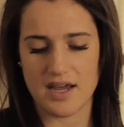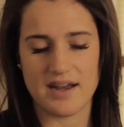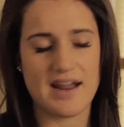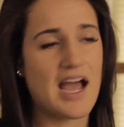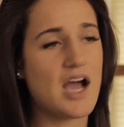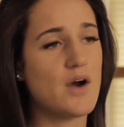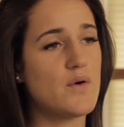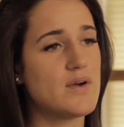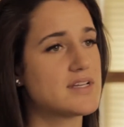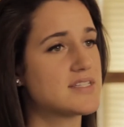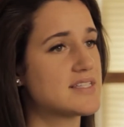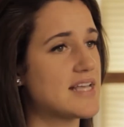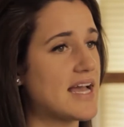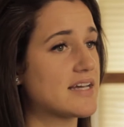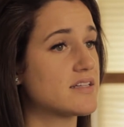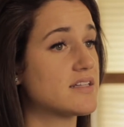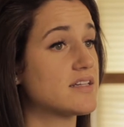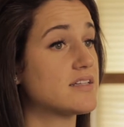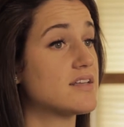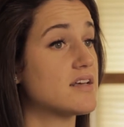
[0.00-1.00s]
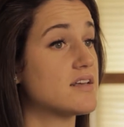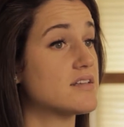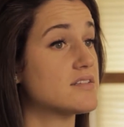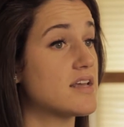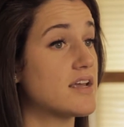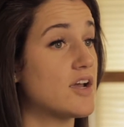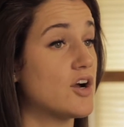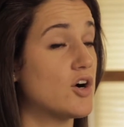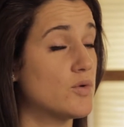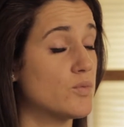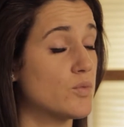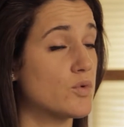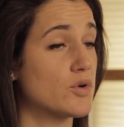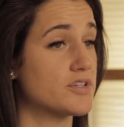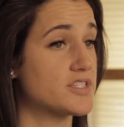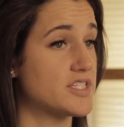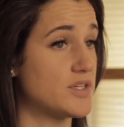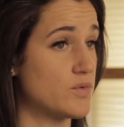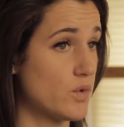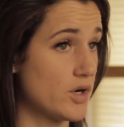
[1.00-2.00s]
And how exactly does a home
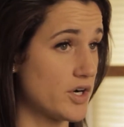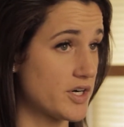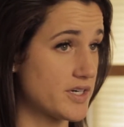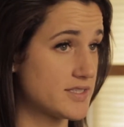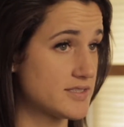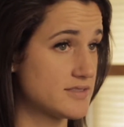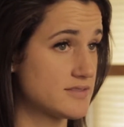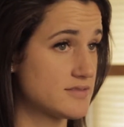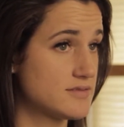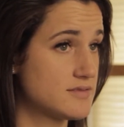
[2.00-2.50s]
warranty work?